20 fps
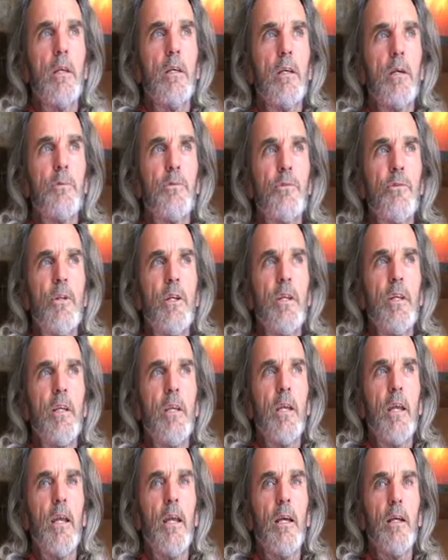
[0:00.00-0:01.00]
was
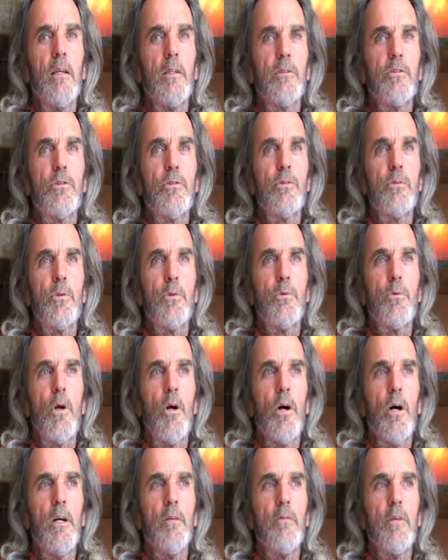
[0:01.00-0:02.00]
thinking how to
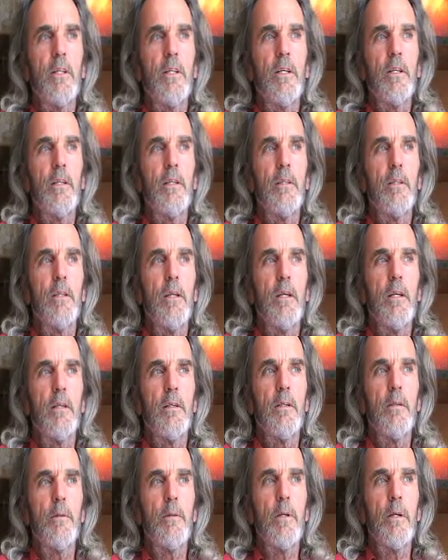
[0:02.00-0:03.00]
arrive at
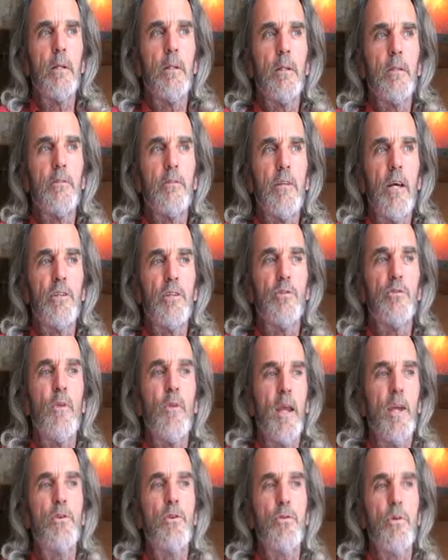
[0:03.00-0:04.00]
a
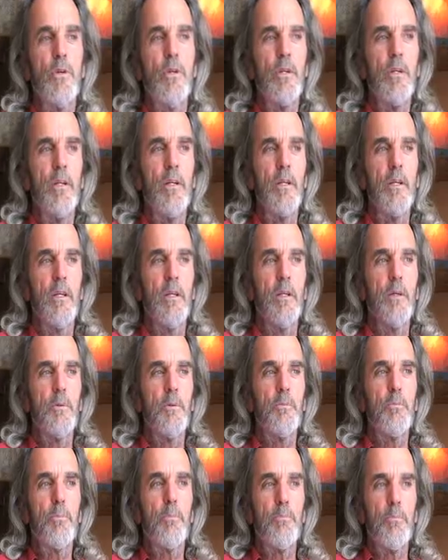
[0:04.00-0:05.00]
satisfactory
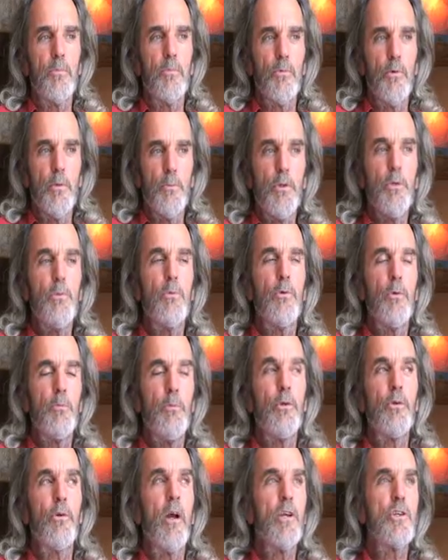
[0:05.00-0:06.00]

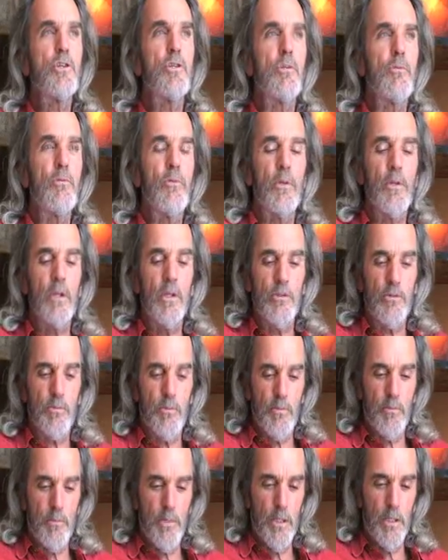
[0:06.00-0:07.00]
remuneration for those
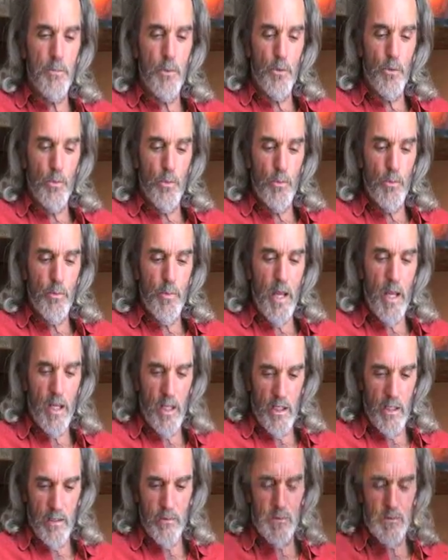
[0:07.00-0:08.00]
people
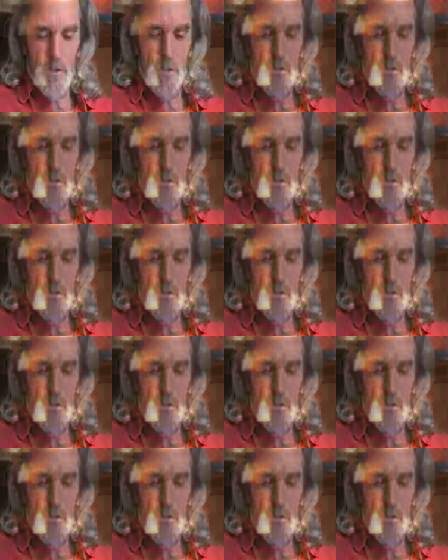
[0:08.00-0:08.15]
packing.